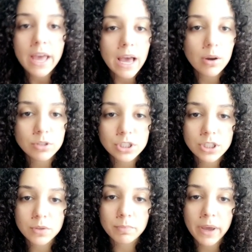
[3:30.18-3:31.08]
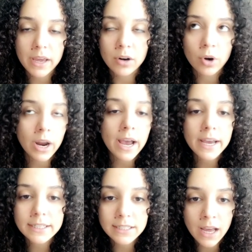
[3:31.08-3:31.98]
how did you pay, or
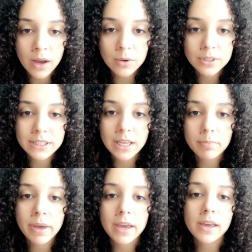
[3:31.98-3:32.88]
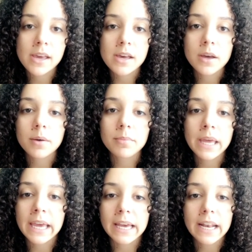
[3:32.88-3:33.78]
how did they pay him,
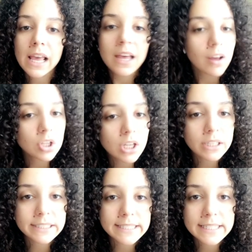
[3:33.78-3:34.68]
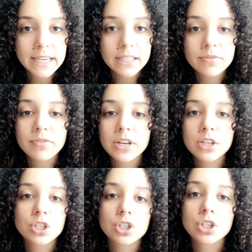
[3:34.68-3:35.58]
and how long did it take to
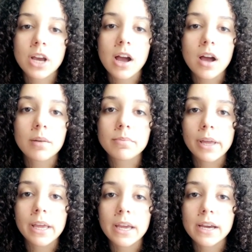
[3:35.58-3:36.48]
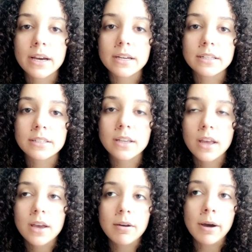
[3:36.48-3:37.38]
finish the job, and
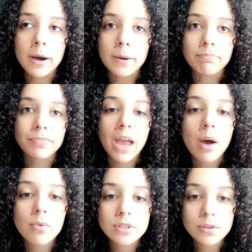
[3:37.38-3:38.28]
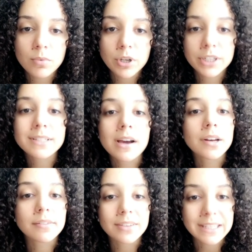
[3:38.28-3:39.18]
how was the work done,
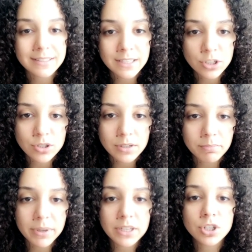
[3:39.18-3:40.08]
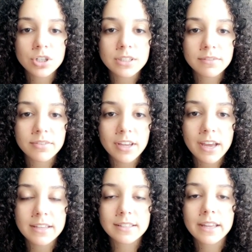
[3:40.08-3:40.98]
if he can send you some pictures if he
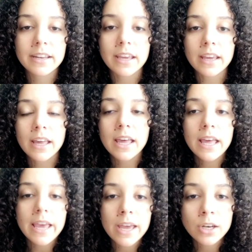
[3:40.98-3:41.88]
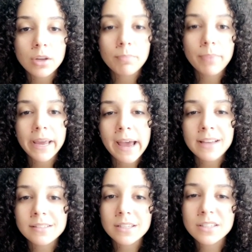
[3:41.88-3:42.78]
has any. And by
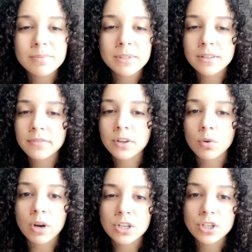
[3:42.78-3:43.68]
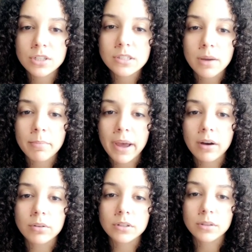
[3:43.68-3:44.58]
asking specific questions
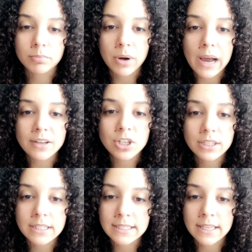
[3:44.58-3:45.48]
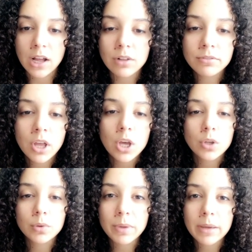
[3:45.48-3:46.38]
about the project itself,
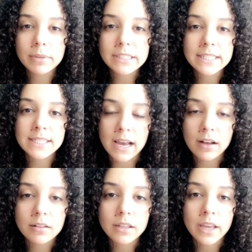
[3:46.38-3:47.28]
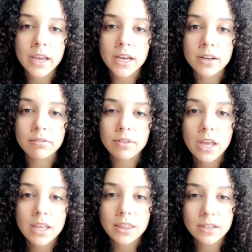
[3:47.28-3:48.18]
you'll be able to tell if
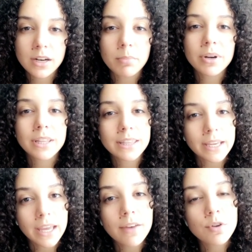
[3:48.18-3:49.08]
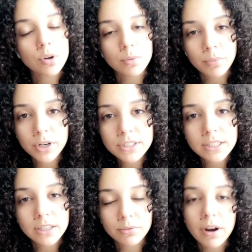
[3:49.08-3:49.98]
the number that they gave you, or the
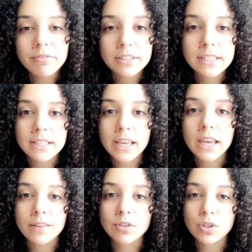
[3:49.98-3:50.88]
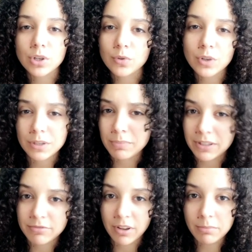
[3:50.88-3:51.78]
reference that they gave you, it could be
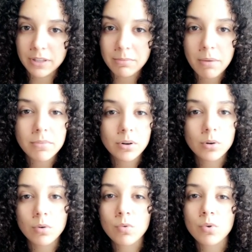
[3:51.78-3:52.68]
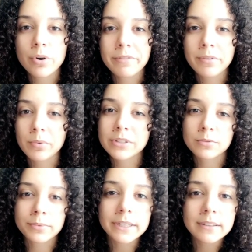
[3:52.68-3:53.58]
a family member, or if it was a
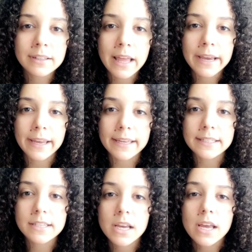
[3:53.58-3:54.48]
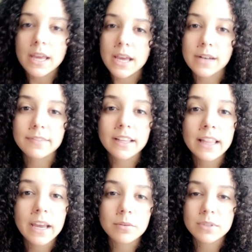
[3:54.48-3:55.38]
real client, and if the
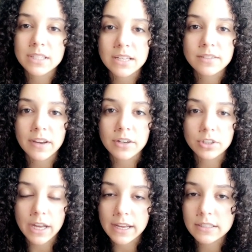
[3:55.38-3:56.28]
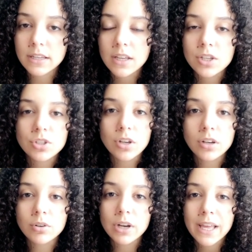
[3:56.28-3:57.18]
client was satisfied or not.
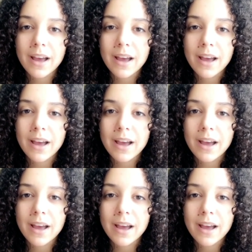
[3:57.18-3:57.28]
So